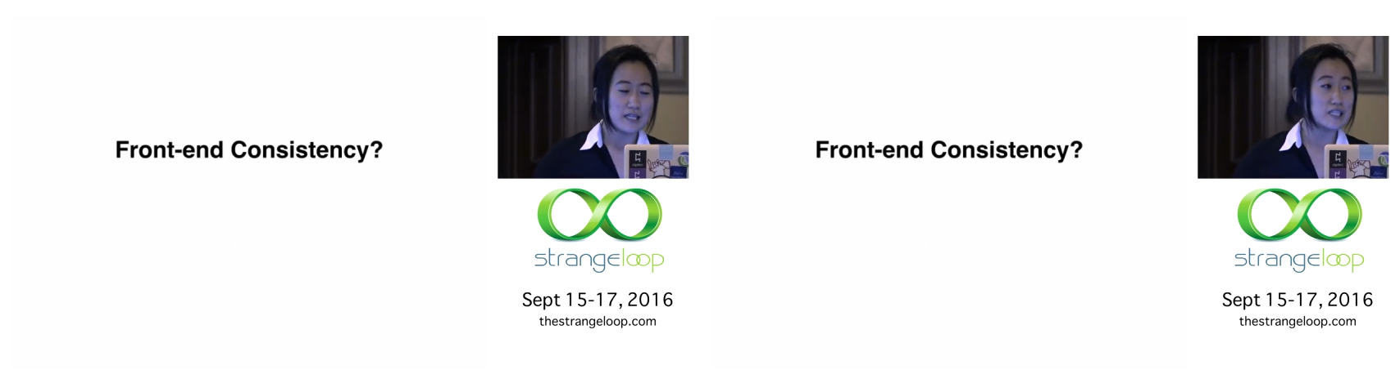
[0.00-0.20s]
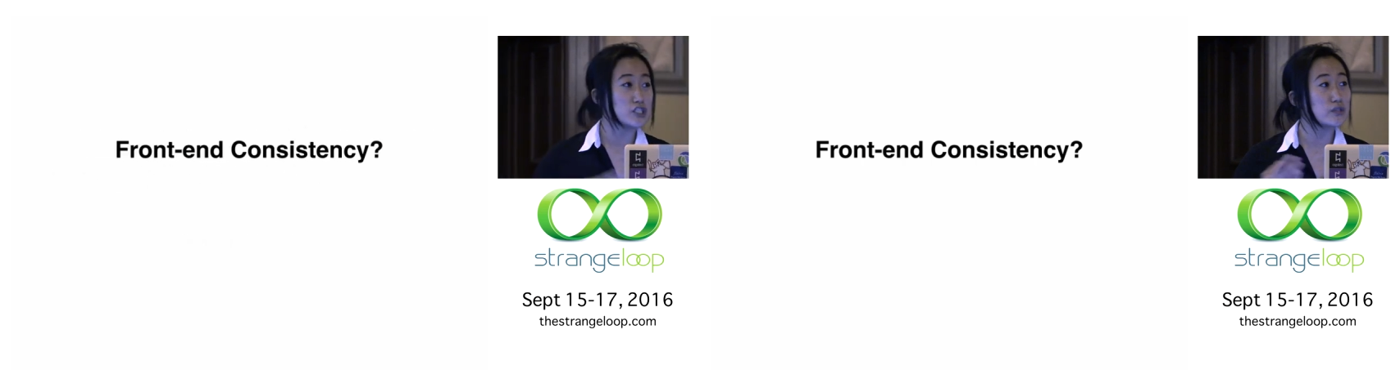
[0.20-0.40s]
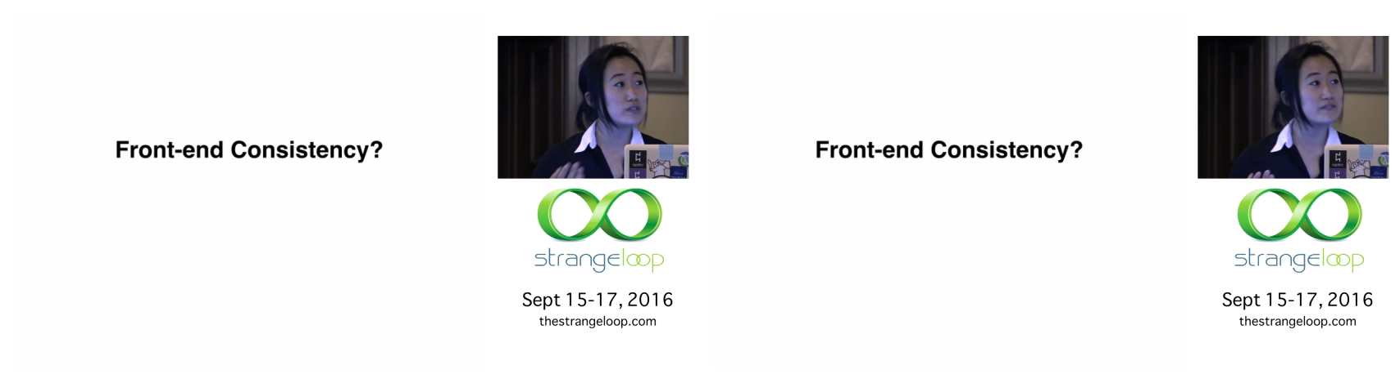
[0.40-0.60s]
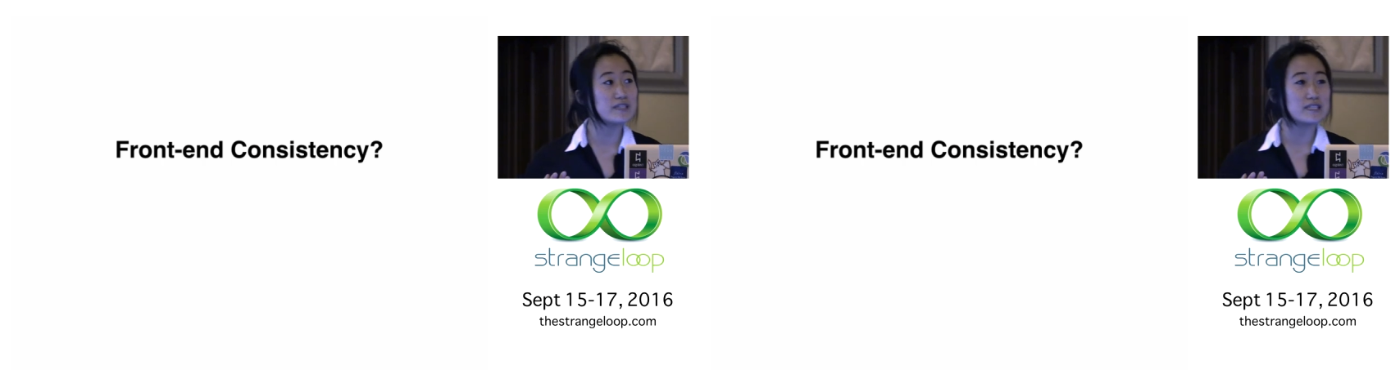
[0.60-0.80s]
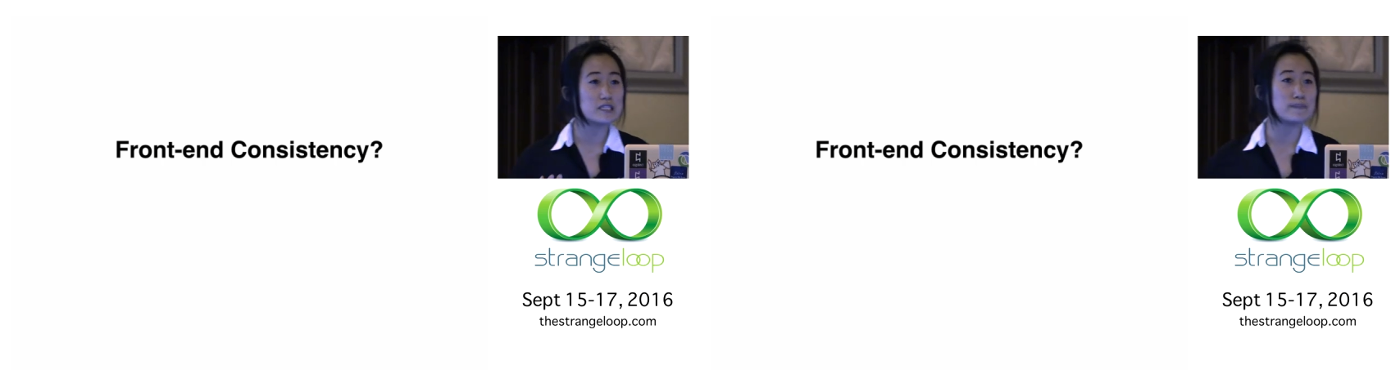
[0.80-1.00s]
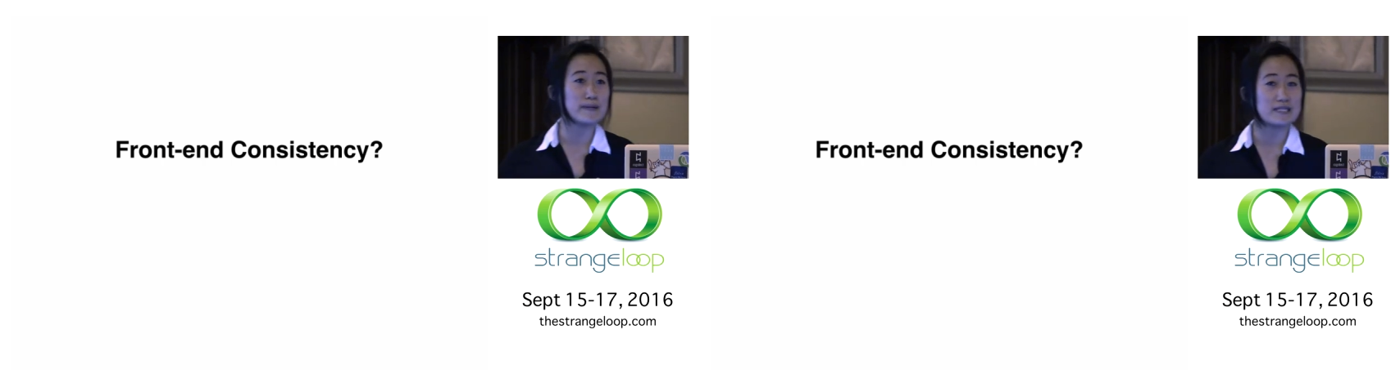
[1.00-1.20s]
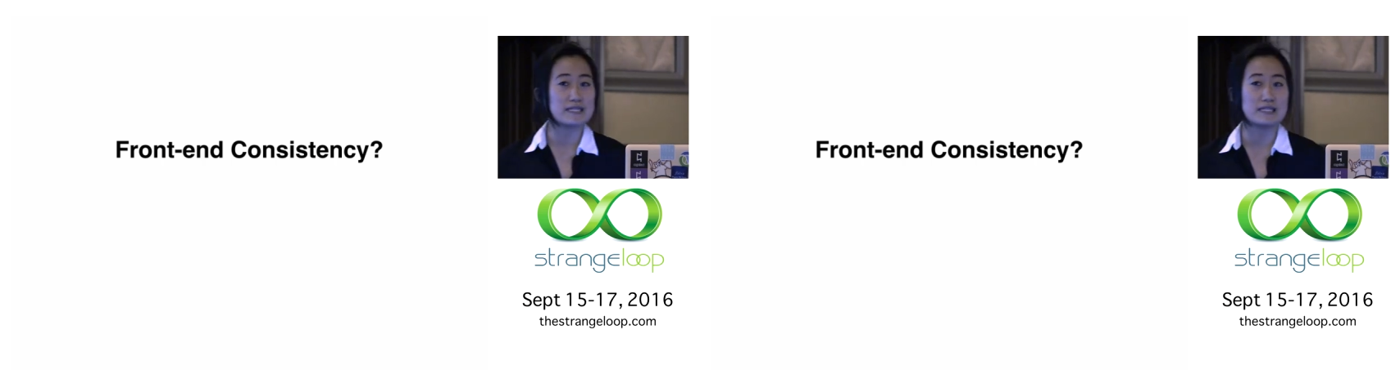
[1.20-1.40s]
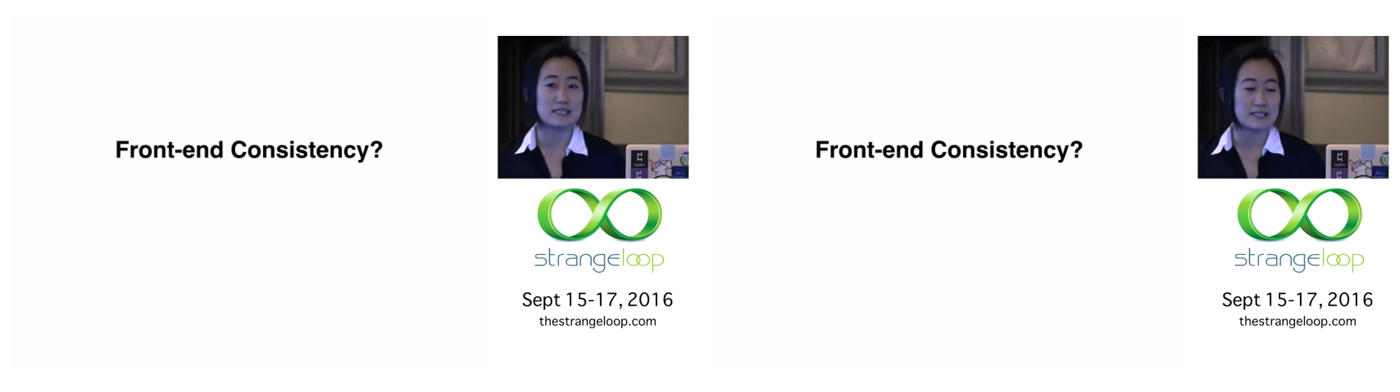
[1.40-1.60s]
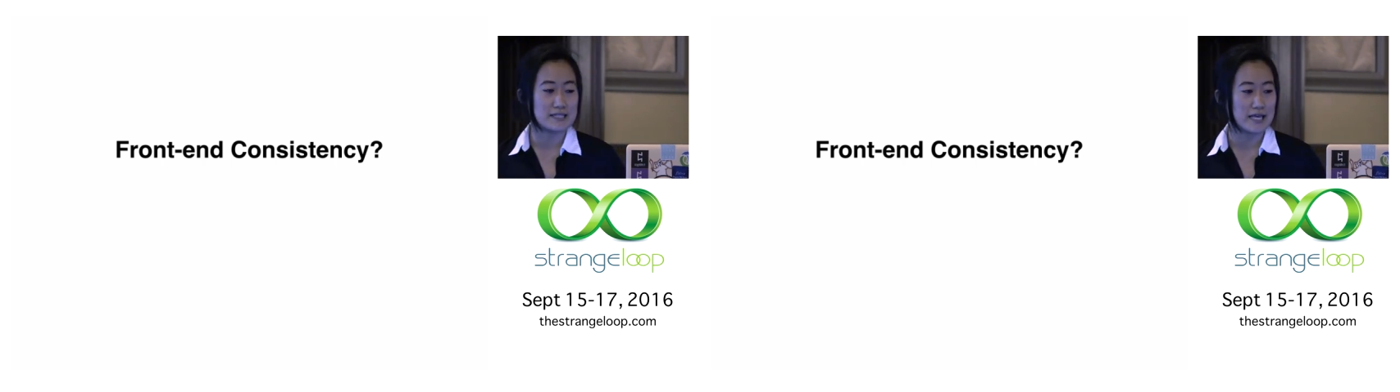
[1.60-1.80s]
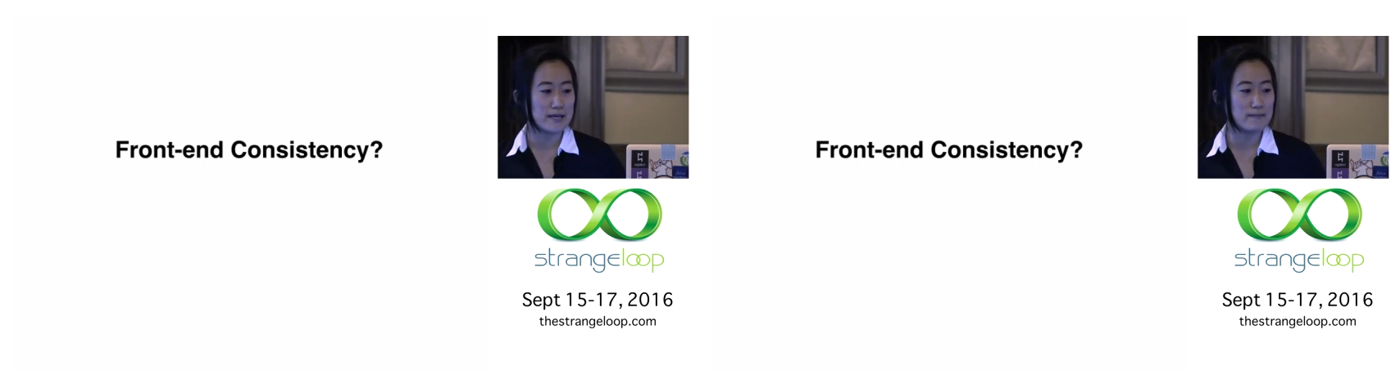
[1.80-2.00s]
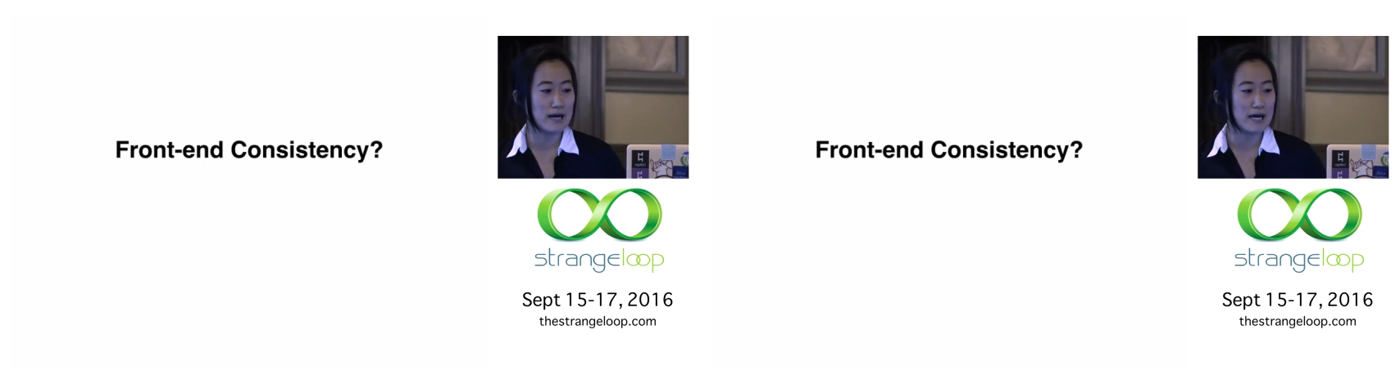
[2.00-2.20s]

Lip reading: Intuitively, it's basically the same